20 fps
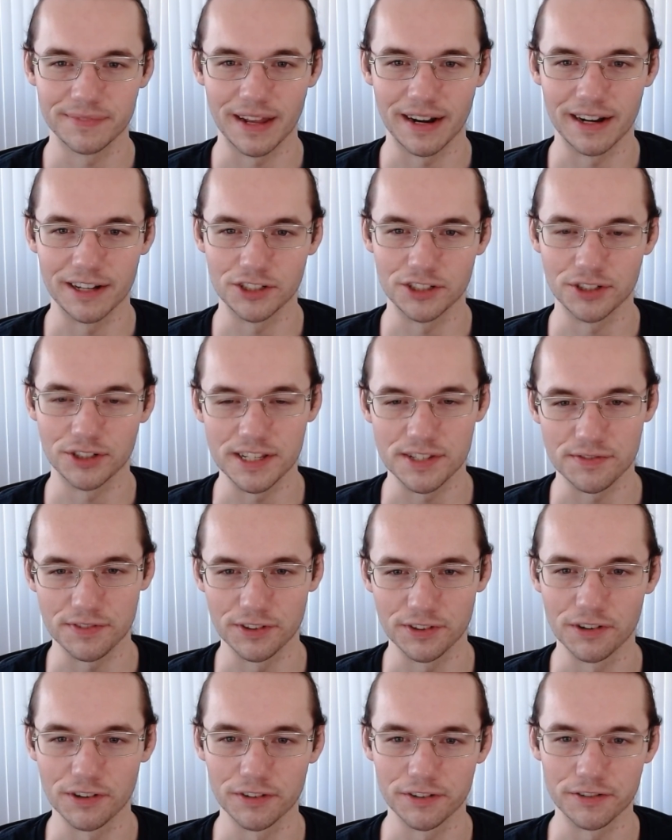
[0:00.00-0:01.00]
that I
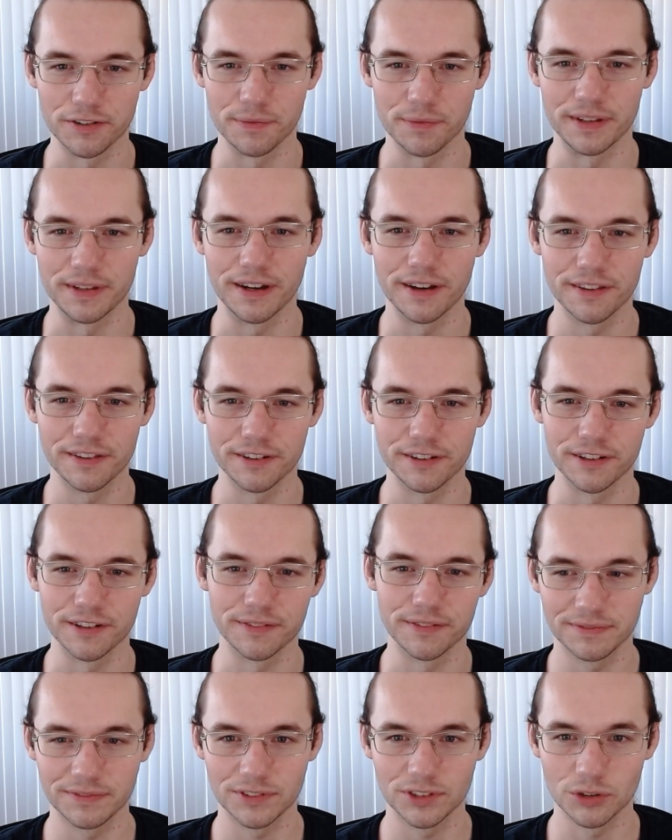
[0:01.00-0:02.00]
transferred over from the
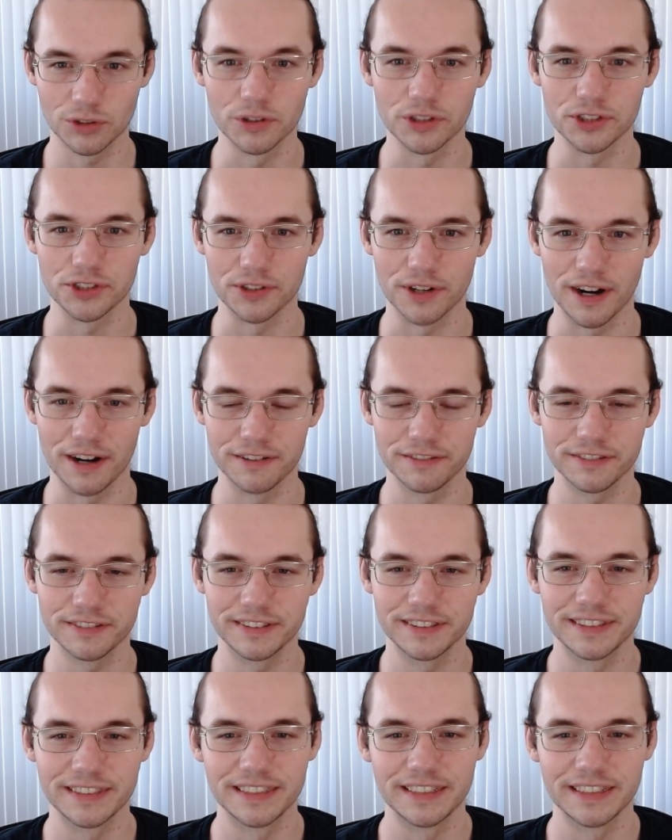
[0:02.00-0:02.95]
other storage drive,